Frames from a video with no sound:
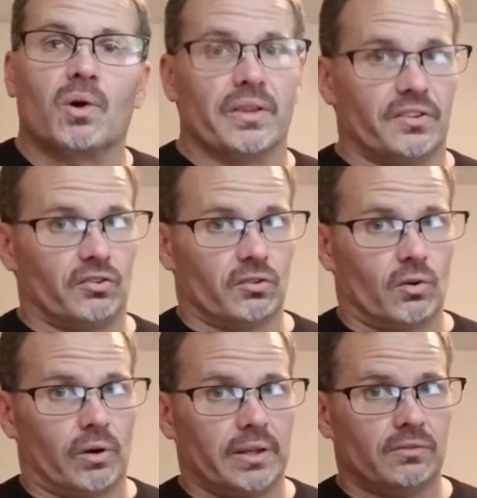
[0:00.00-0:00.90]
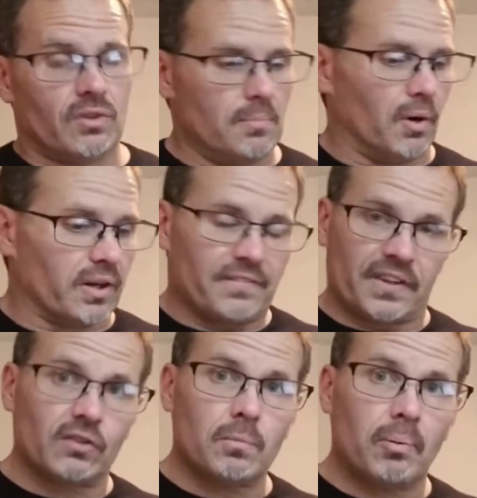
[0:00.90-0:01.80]
and this is according to the book, if
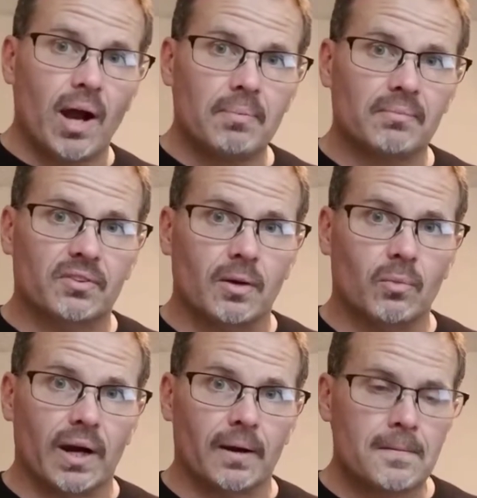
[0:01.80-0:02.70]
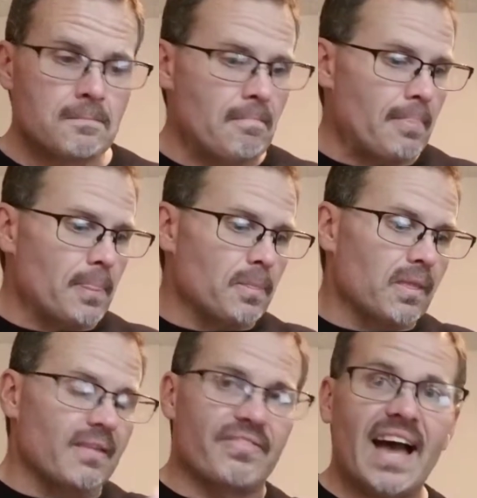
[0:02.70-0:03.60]
there's a problem somewhere,
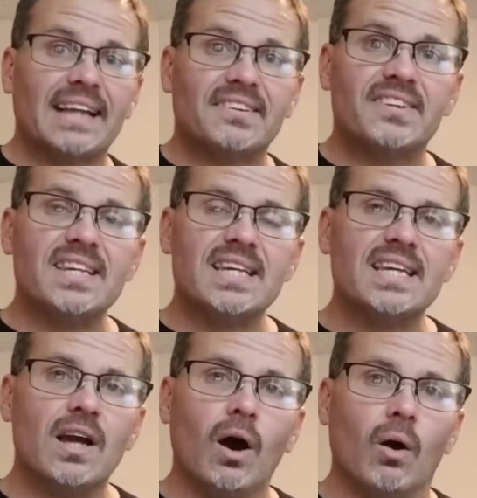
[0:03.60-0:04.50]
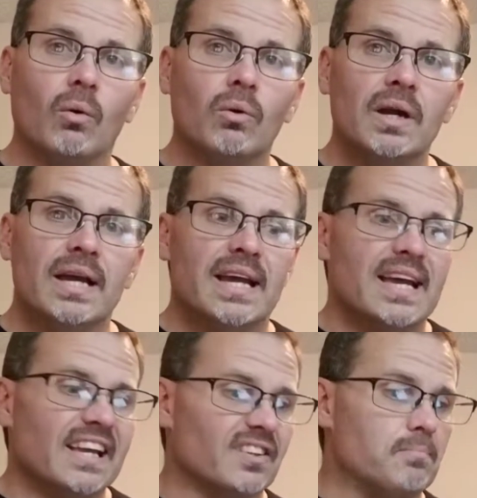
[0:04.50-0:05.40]
that CEO
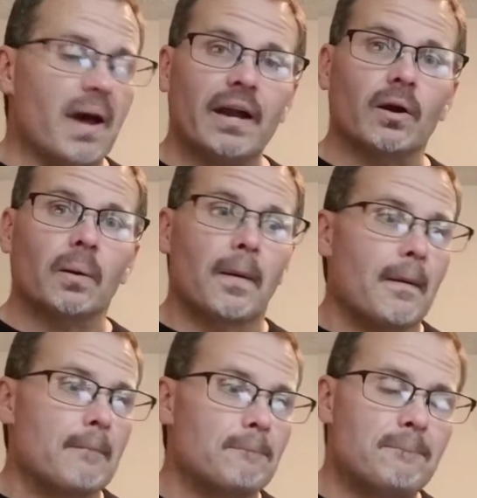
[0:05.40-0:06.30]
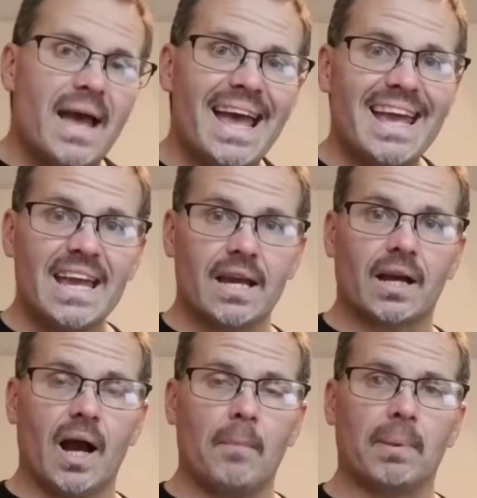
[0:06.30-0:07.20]
is better paying a
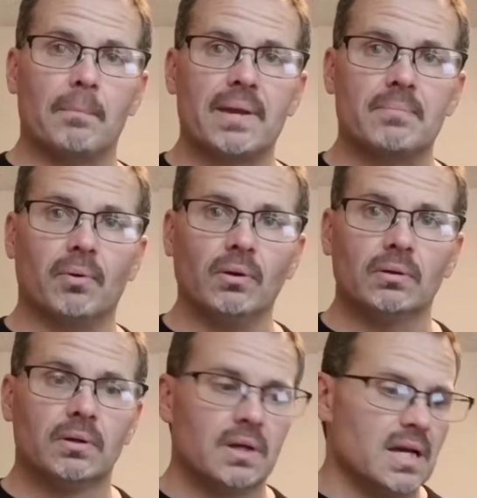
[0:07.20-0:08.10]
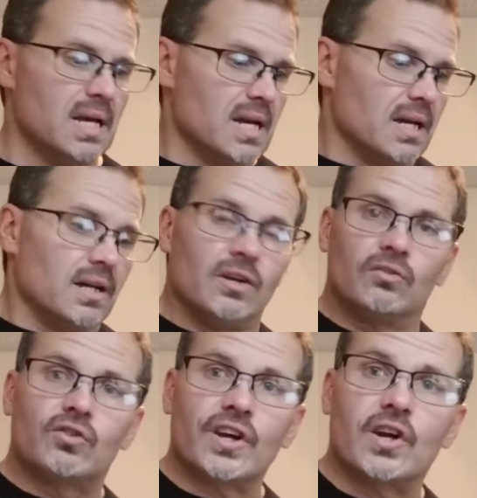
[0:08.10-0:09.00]
couple of people
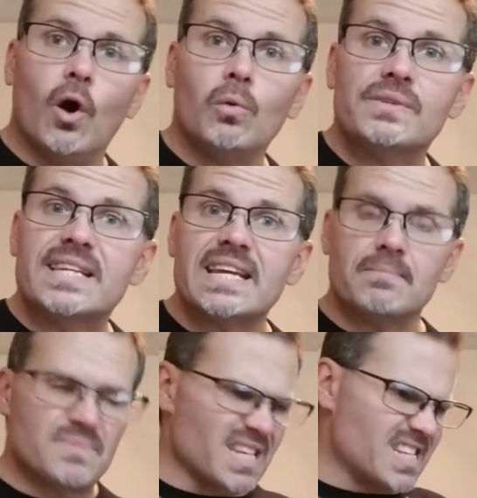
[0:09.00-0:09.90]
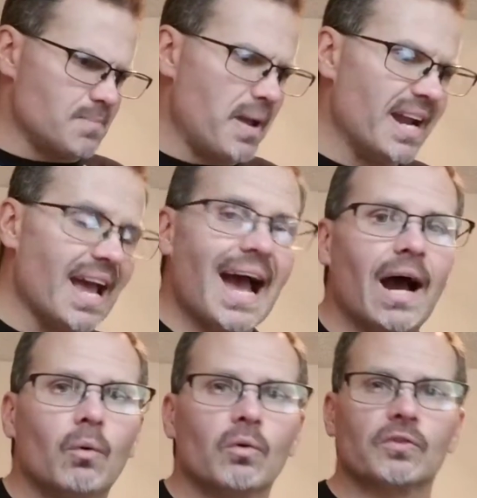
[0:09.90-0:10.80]
to go deep, to spend
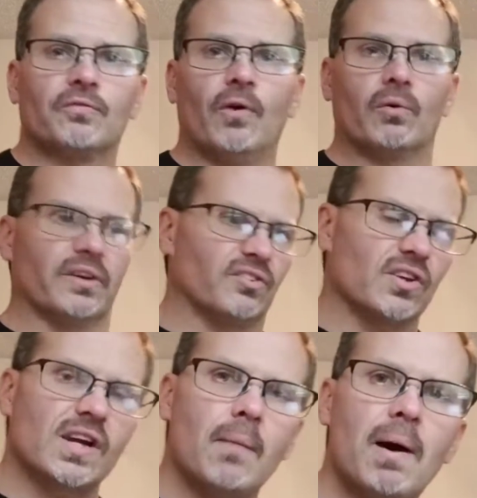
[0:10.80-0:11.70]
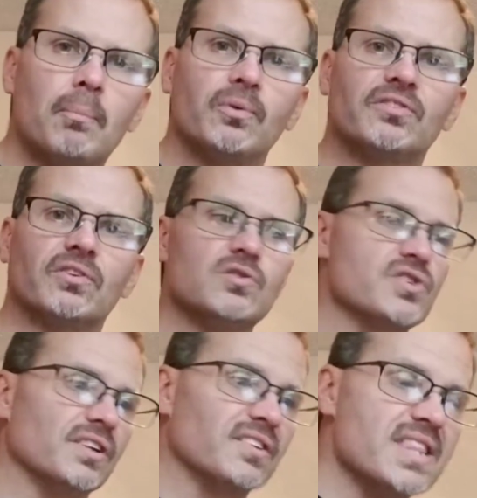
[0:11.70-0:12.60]
hours focused, to come up with
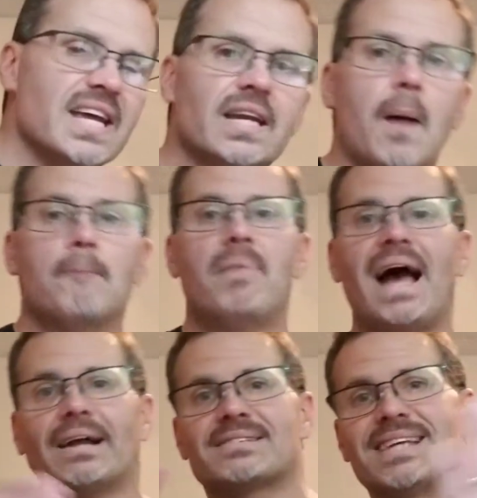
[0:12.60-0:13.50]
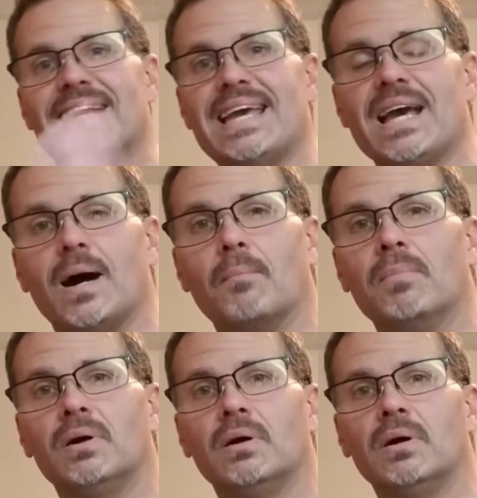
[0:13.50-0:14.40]
solutions, and then come back to him